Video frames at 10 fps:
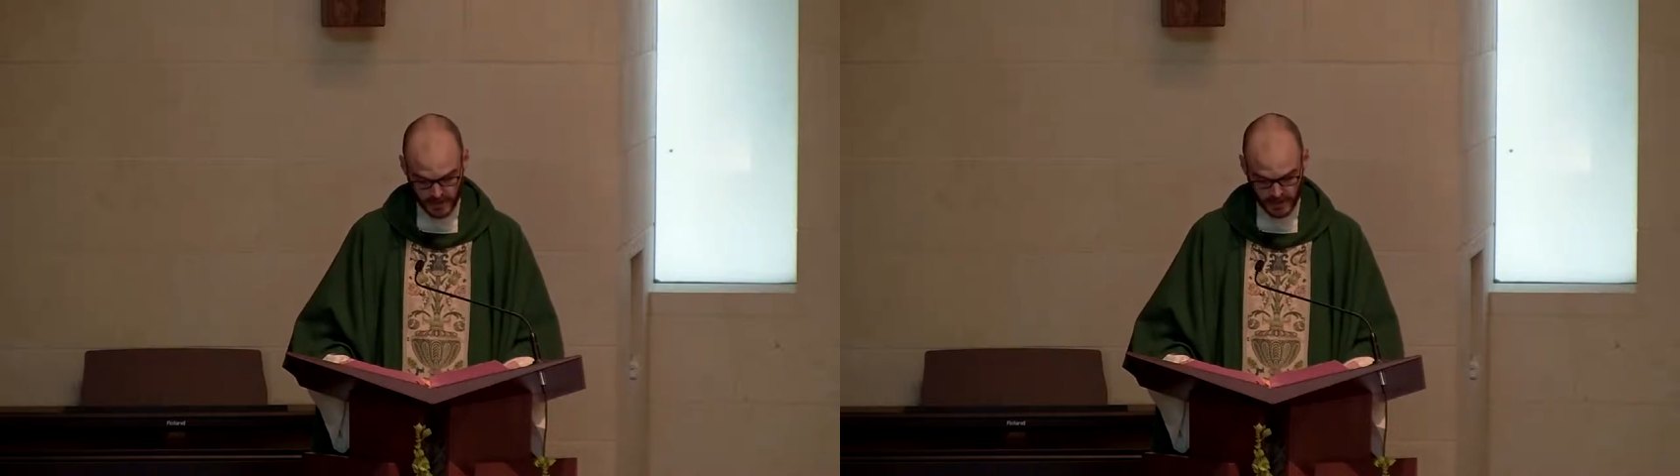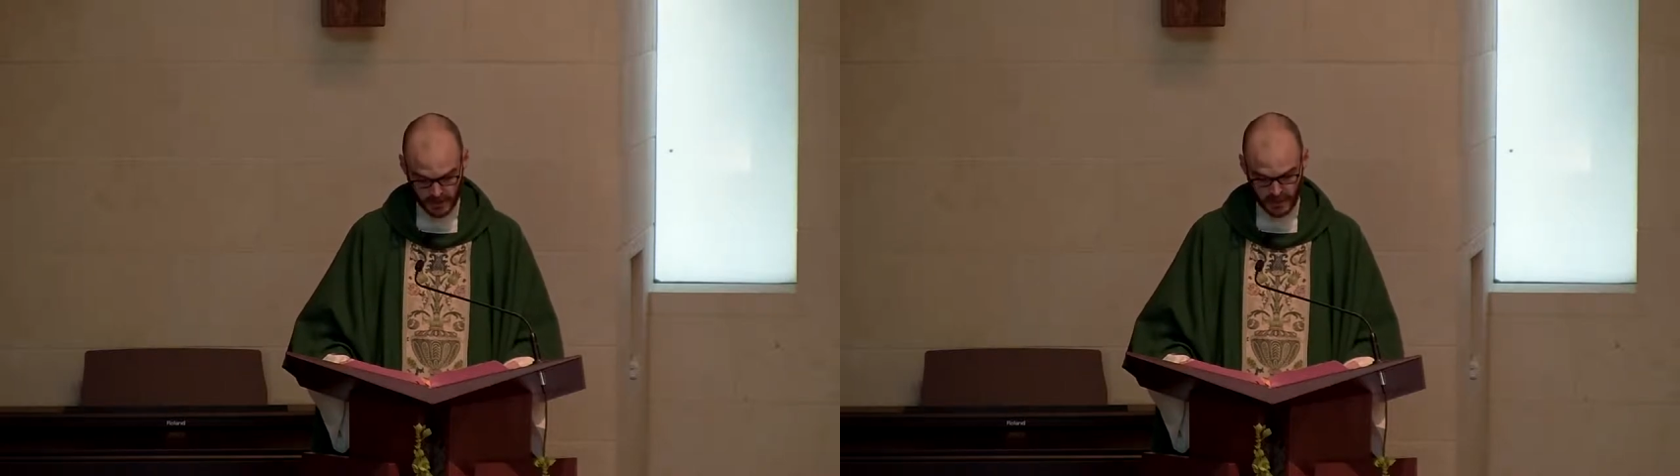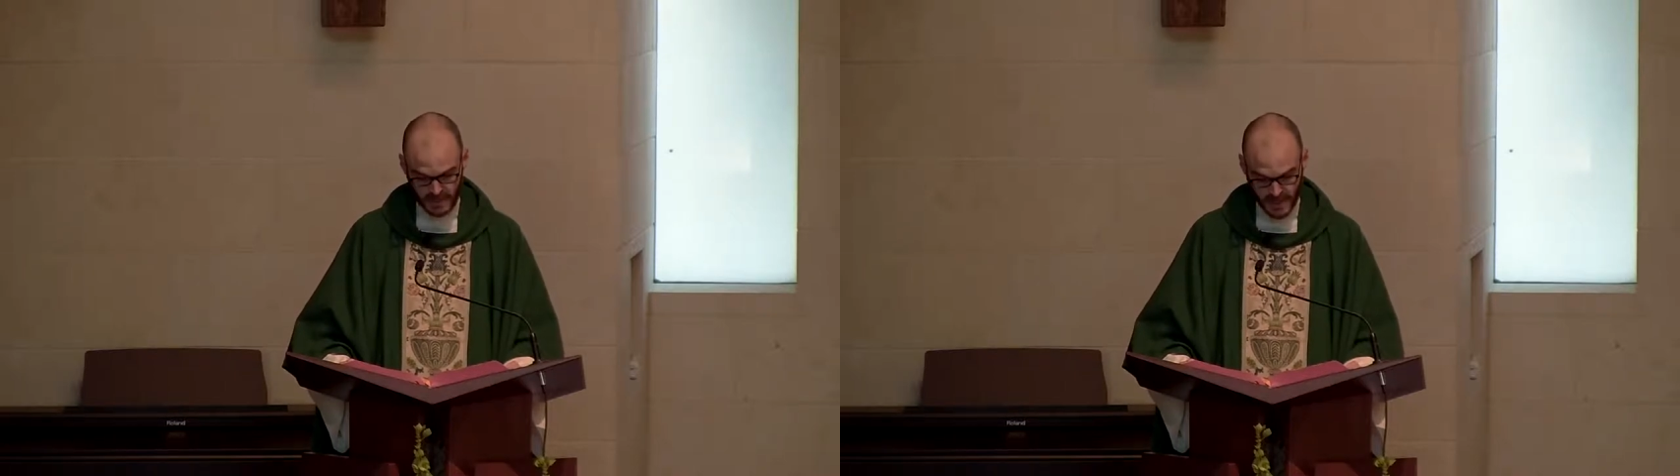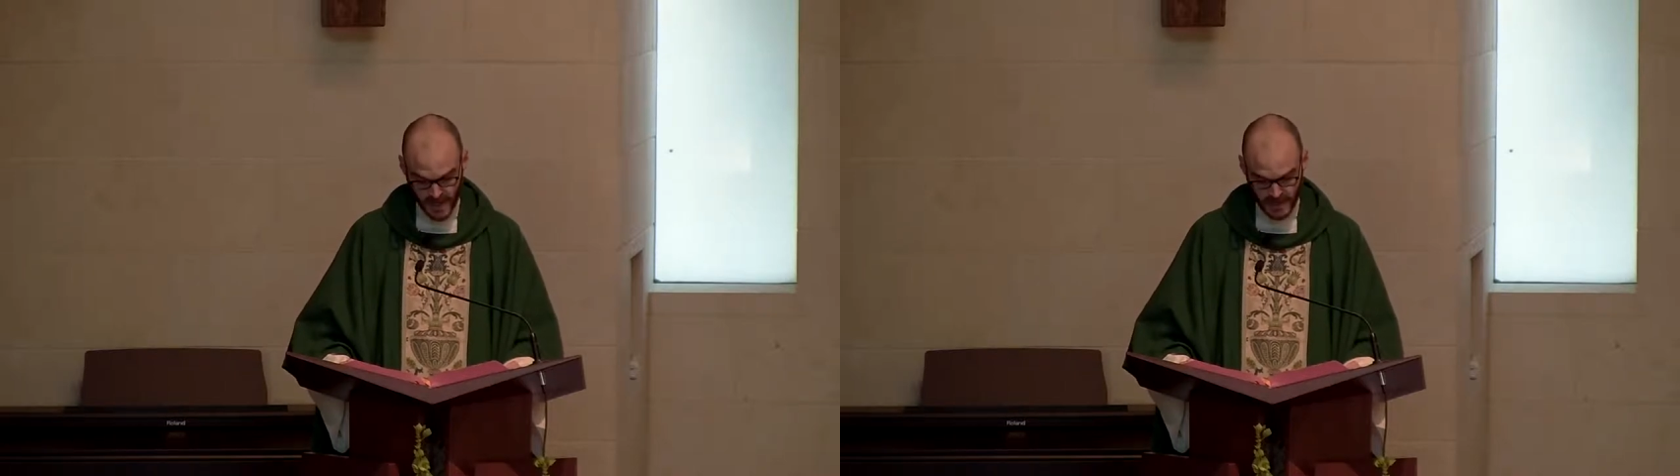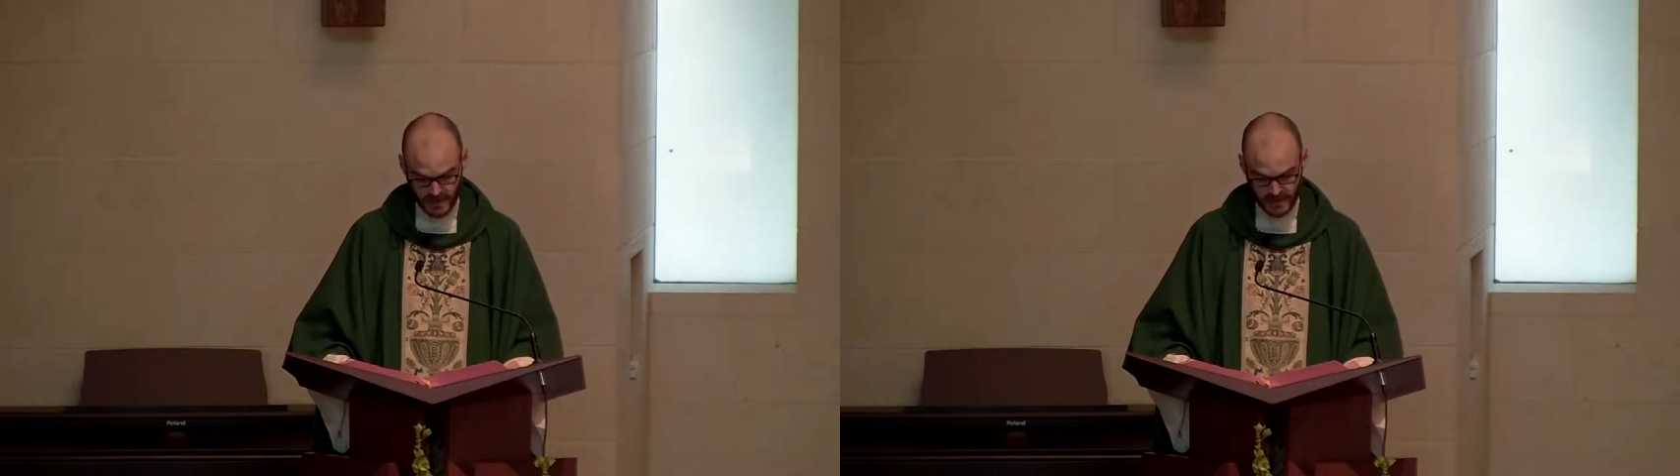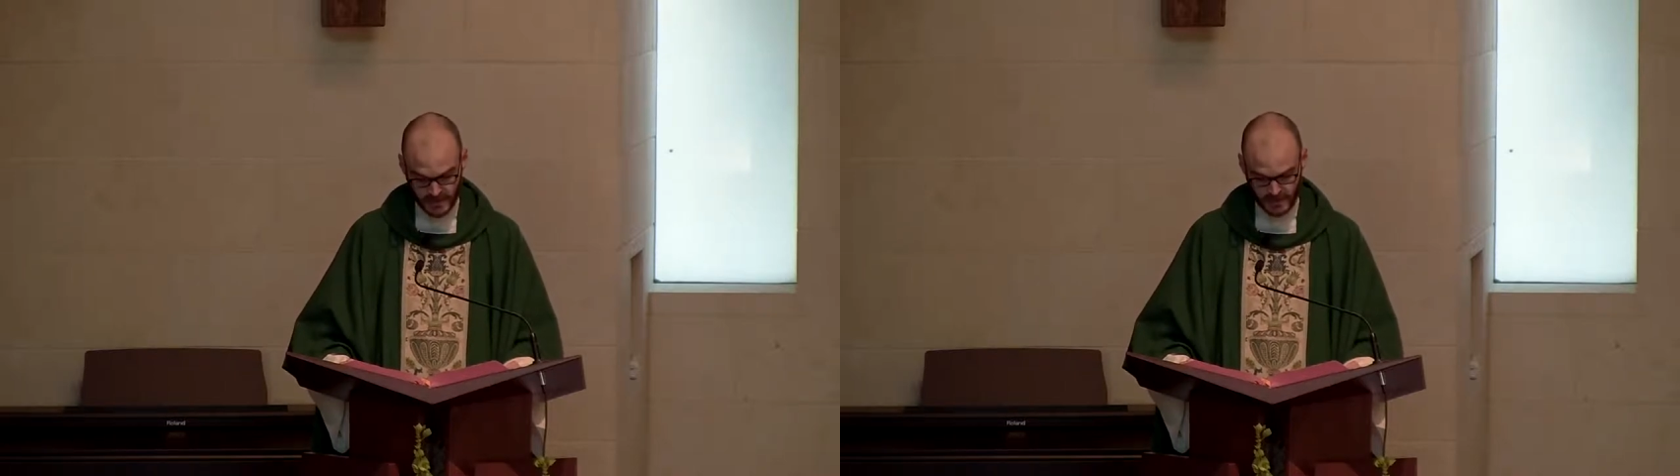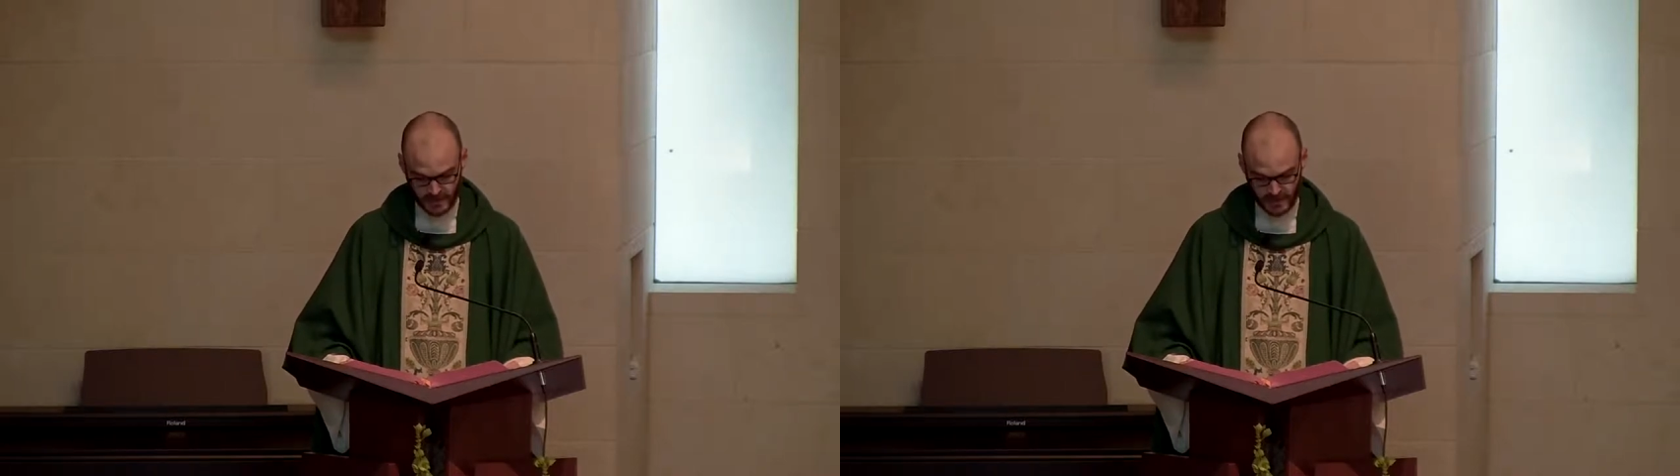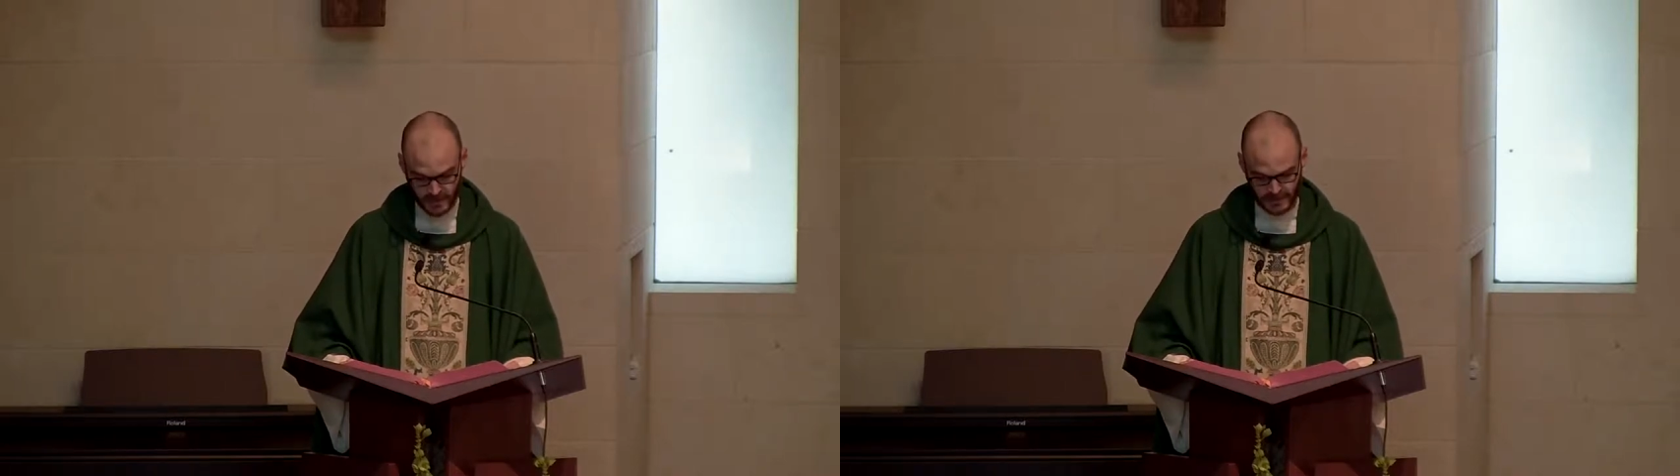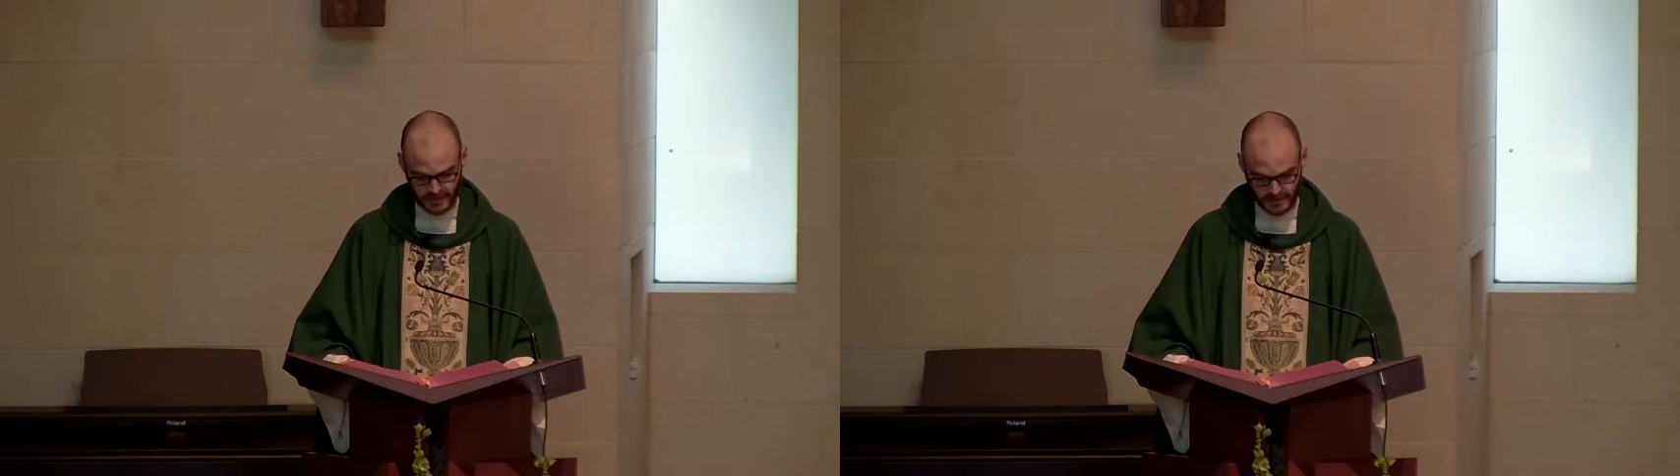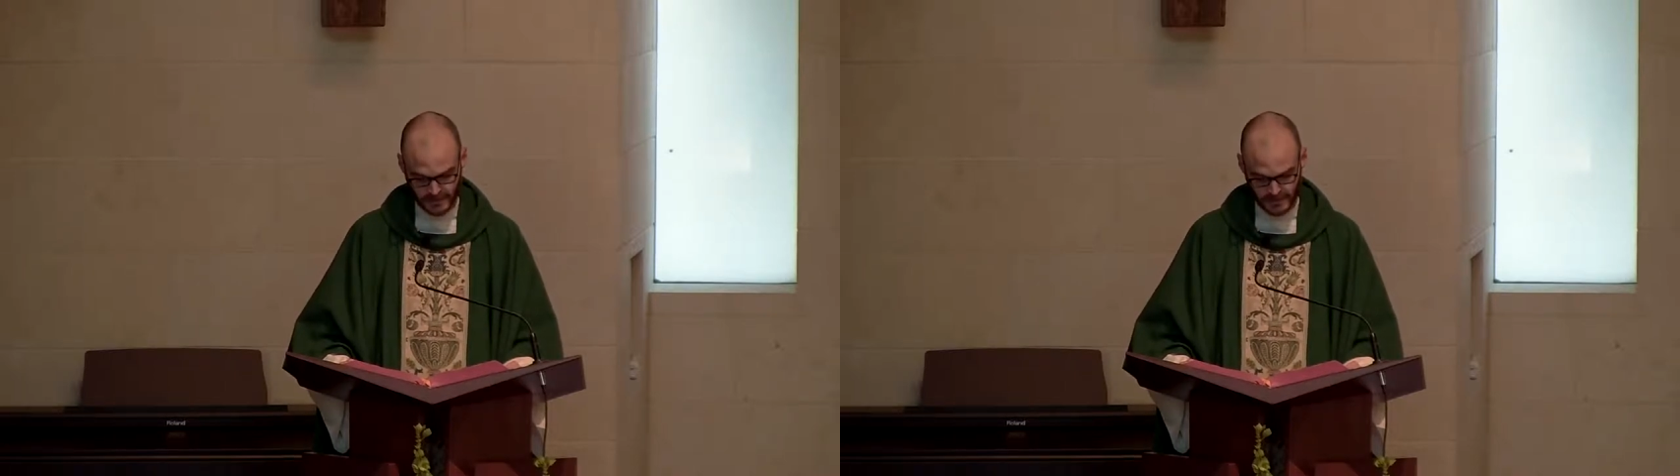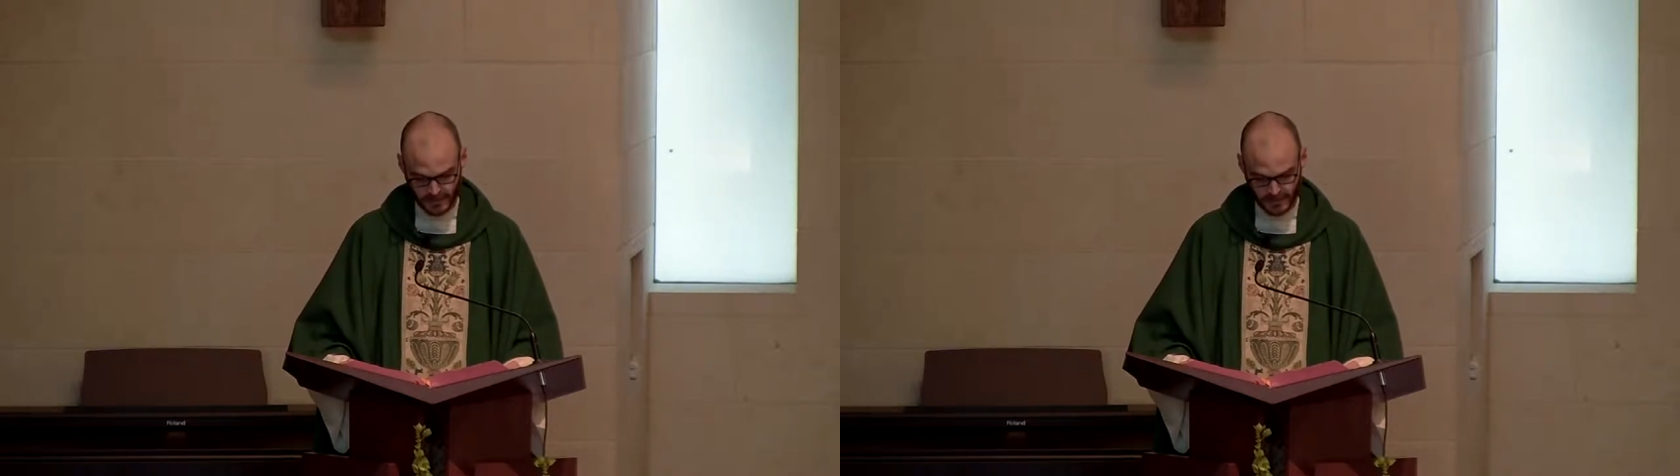earned ten additional ones.